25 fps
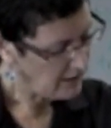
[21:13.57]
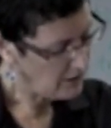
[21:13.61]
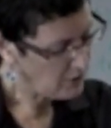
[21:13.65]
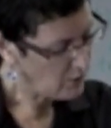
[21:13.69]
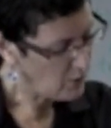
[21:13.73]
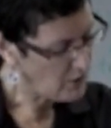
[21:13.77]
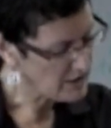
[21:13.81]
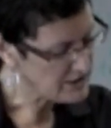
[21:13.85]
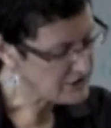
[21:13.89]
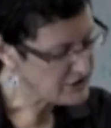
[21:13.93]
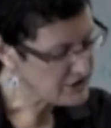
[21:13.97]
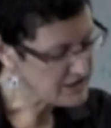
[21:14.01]

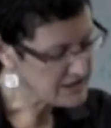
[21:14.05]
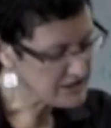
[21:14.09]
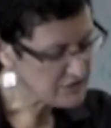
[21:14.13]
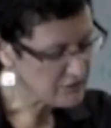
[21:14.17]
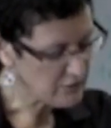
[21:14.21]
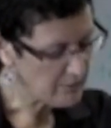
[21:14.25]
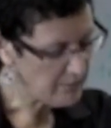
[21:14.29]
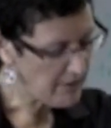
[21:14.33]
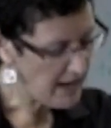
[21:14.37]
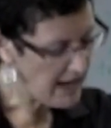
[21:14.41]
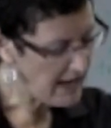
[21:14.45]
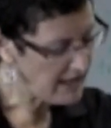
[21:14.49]
questions
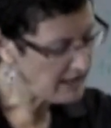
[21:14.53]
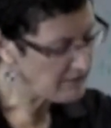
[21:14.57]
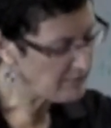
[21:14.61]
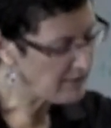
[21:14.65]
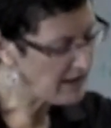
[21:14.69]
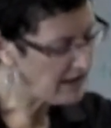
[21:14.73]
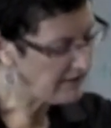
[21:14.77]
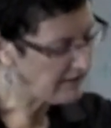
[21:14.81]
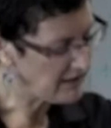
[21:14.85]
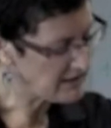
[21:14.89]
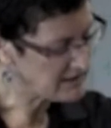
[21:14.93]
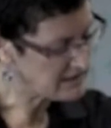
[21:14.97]
remain
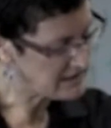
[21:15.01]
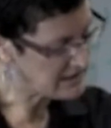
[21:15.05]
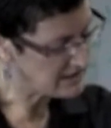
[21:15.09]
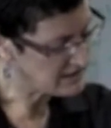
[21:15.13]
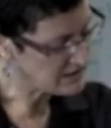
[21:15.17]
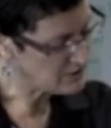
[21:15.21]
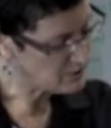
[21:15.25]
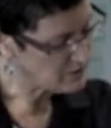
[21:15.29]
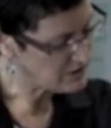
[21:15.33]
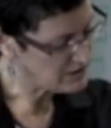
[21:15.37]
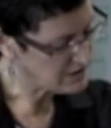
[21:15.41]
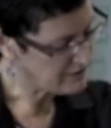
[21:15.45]
about the extent
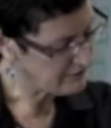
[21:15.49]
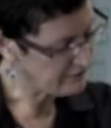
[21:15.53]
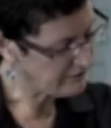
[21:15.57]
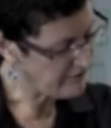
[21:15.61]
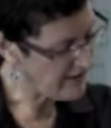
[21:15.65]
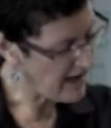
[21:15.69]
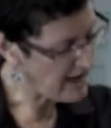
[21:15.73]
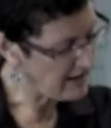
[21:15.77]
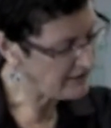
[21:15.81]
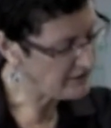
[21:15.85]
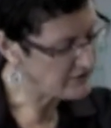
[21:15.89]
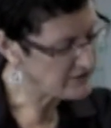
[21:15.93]
to which the
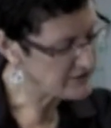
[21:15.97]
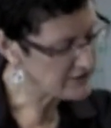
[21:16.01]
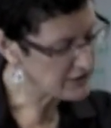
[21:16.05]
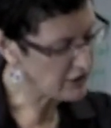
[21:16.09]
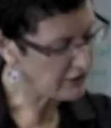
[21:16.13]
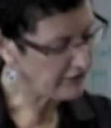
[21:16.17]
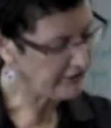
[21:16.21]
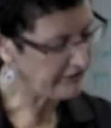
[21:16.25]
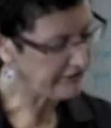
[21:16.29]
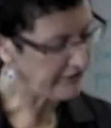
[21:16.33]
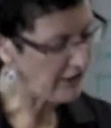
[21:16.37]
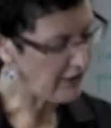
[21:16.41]
values
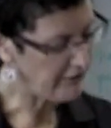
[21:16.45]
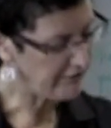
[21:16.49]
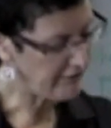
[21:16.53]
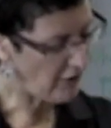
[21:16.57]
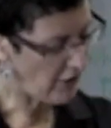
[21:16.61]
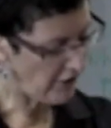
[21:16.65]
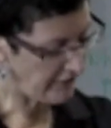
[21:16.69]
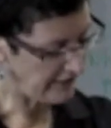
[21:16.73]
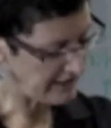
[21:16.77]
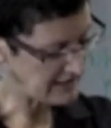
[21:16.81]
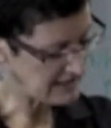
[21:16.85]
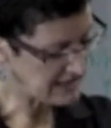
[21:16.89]
or,
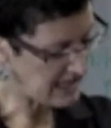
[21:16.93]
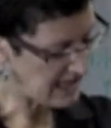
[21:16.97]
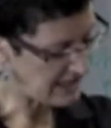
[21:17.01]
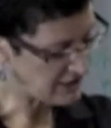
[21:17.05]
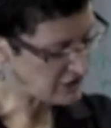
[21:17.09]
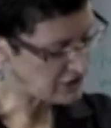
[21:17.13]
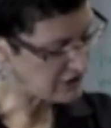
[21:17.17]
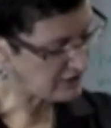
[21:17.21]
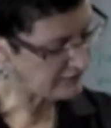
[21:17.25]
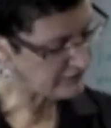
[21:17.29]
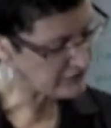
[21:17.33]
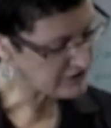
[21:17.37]

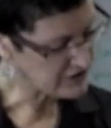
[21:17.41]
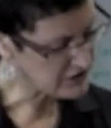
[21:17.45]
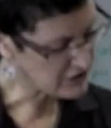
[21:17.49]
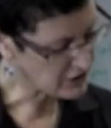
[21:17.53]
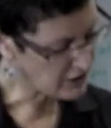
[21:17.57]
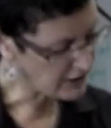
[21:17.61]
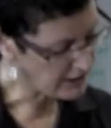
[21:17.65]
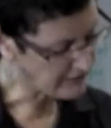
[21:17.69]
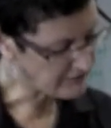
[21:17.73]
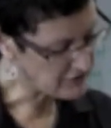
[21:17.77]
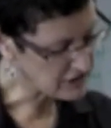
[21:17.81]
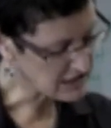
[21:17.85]
orientation of
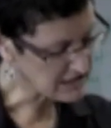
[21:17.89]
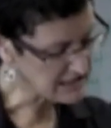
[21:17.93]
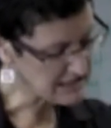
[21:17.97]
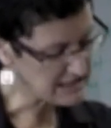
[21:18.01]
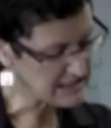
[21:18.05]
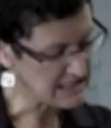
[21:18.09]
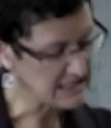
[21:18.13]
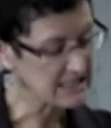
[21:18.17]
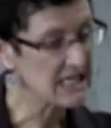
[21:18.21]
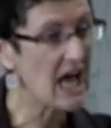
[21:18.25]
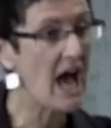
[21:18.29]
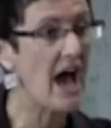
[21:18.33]
restorative
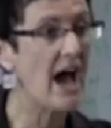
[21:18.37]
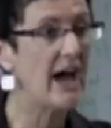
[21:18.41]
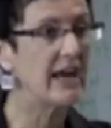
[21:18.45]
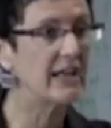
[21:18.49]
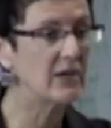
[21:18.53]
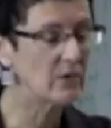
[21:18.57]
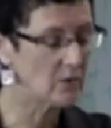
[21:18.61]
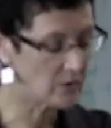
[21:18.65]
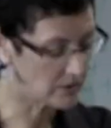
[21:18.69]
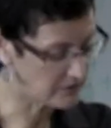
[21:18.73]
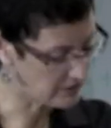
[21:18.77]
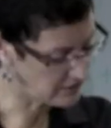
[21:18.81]
justice is
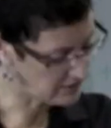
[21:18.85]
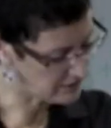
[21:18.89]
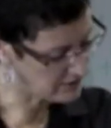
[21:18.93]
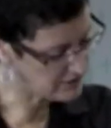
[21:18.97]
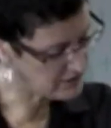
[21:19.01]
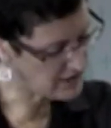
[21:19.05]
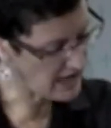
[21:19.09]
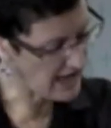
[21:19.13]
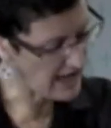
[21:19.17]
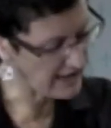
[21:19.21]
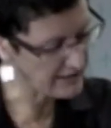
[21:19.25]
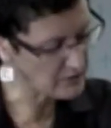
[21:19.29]
adequate,
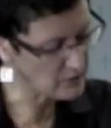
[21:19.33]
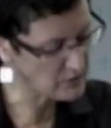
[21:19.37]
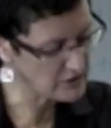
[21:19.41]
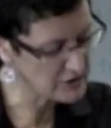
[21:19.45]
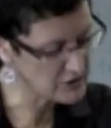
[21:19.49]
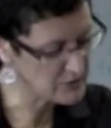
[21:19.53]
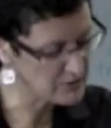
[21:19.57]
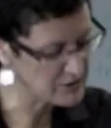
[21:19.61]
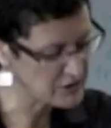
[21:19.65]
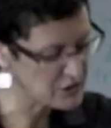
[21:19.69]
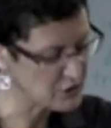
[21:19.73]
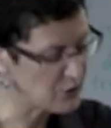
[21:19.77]
adequate
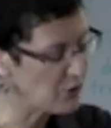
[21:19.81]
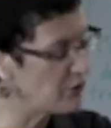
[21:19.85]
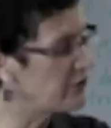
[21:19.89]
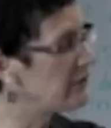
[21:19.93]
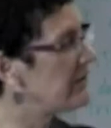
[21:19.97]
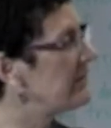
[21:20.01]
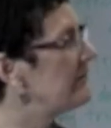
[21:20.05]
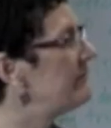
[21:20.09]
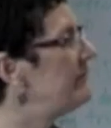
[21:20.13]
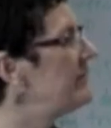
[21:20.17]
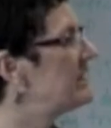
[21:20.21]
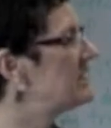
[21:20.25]
to ensure
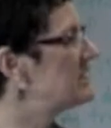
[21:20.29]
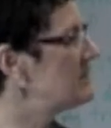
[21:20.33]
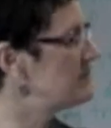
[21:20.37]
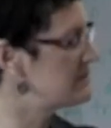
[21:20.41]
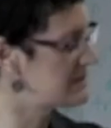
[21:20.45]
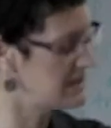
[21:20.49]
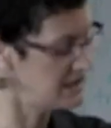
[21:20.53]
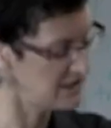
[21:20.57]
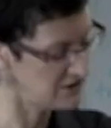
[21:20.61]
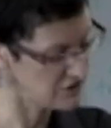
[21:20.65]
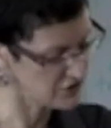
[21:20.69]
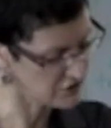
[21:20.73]
that
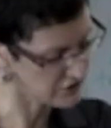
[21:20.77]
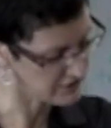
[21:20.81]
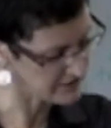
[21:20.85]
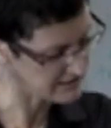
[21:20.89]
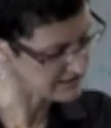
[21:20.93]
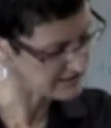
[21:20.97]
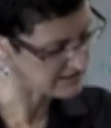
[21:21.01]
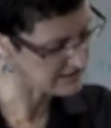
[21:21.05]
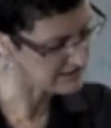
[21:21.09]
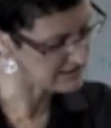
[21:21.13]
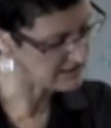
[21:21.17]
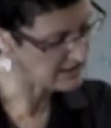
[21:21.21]
victims'
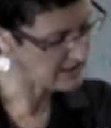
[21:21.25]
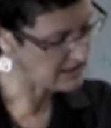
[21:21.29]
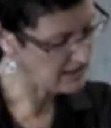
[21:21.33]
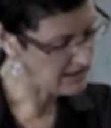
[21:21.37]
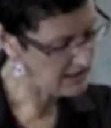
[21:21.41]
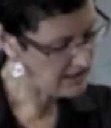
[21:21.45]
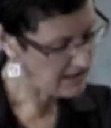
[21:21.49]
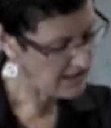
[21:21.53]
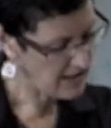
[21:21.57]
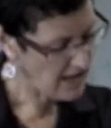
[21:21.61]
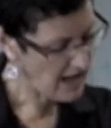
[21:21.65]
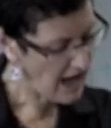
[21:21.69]
interests
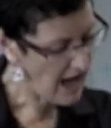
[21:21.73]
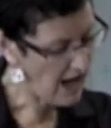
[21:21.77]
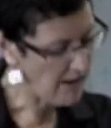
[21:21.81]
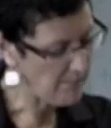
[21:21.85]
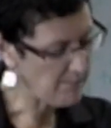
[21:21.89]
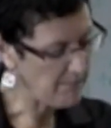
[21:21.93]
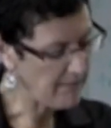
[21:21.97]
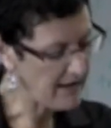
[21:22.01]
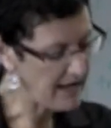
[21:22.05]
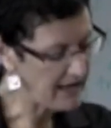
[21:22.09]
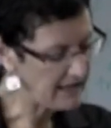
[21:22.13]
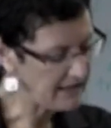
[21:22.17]
are
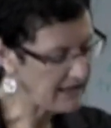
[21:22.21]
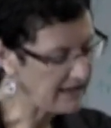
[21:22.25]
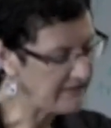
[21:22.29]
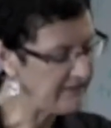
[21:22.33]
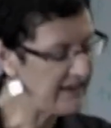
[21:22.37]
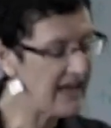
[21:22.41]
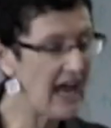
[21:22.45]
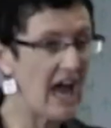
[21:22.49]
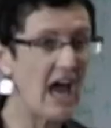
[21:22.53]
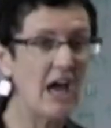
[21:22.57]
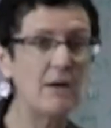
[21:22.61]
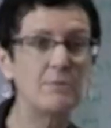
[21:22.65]
met in
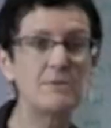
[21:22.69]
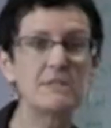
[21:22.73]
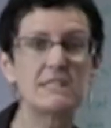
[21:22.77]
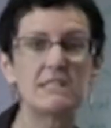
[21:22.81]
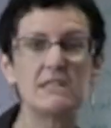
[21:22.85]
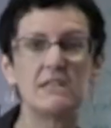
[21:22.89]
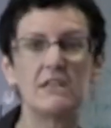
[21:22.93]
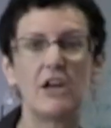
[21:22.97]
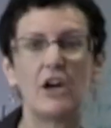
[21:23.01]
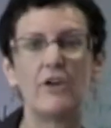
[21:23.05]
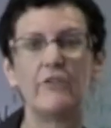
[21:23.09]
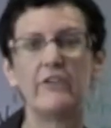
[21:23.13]
the
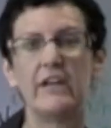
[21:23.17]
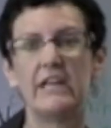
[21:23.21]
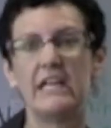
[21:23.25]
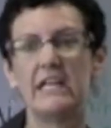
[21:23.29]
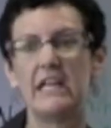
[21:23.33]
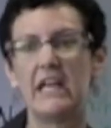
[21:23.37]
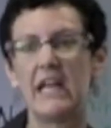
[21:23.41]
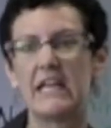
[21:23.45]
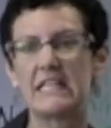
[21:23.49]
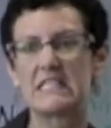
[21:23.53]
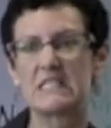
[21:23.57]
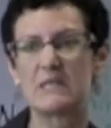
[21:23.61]
absence of
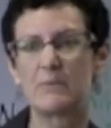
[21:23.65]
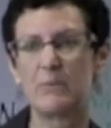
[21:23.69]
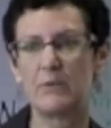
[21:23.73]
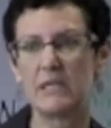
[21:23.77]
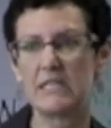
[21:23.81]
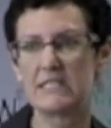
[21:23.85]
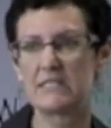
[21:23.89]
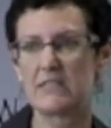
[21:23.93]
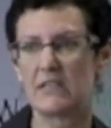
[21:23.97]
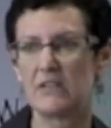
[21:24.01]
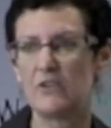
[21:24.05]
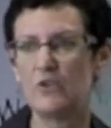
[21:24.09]
any
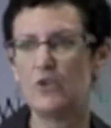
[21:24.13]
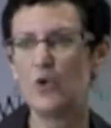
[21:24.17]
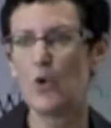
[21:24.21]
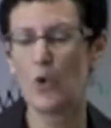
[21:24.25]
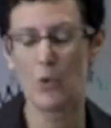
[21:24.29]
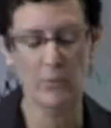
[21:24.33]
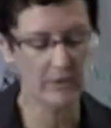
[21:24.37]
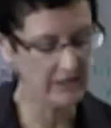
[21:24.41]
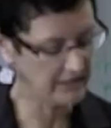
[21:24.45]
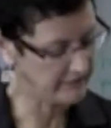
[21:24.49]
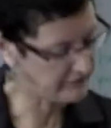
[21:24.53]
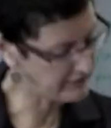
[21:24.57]
explicit
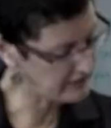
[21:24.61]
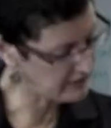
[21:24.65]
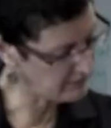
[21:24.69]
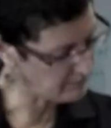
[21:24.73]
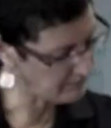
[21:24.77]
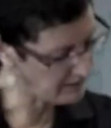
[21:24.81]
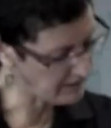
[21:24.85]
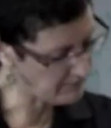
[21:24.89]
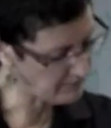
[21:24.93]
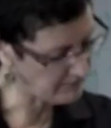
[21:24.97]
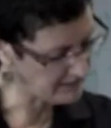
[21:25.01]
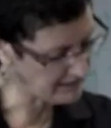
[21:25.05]
normative
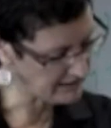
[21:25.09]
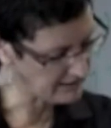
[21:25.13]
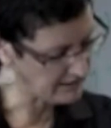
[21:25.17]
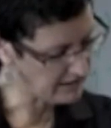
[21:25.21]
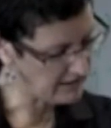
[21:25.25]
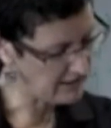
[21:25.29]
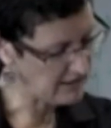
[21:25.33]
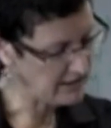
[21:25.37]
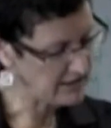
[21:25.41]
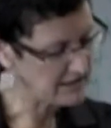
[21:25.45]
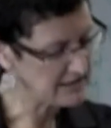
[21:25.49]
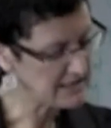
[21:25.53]
commitment
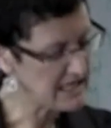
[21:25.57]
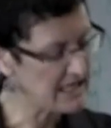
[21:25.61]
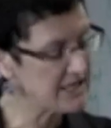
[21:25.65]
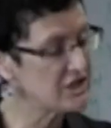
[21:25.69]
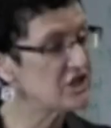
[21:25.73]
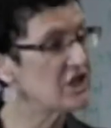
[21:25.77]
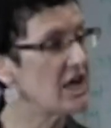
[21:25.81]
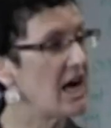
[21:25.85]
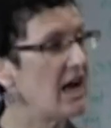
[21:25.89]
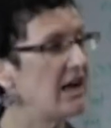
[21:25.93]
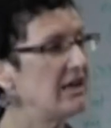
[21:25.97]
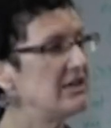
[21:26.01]
to
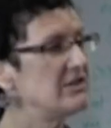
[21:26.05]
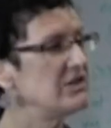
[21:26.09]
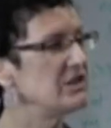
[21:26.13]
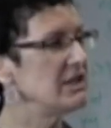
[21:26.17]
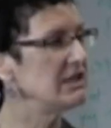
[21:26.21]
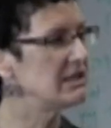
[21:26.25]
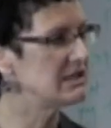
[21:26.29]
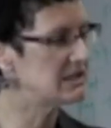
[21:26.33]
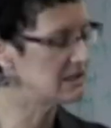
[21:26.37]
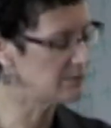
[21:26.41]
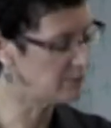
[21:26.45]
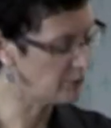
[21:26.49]

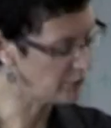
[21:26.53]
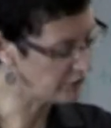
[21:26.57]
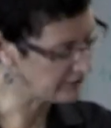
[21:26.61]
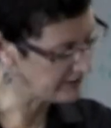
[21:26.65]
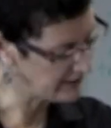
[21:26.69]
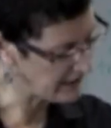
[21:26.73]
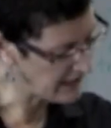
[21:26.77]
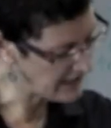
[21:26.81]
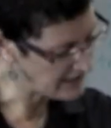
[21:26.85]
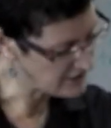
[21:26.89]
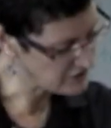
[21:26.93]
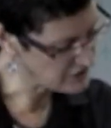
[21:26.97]
challenging
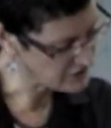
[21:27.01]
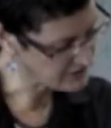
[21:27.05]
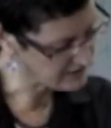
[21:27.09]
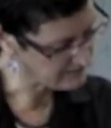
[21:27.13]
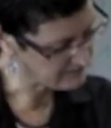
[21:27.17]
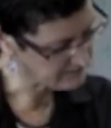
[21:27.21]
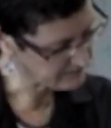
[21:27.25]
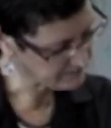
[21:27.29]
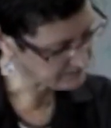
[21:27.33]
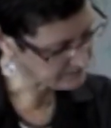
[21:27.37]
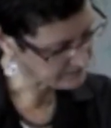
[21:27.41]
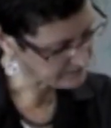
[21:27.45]

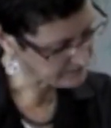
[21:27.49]
subordination.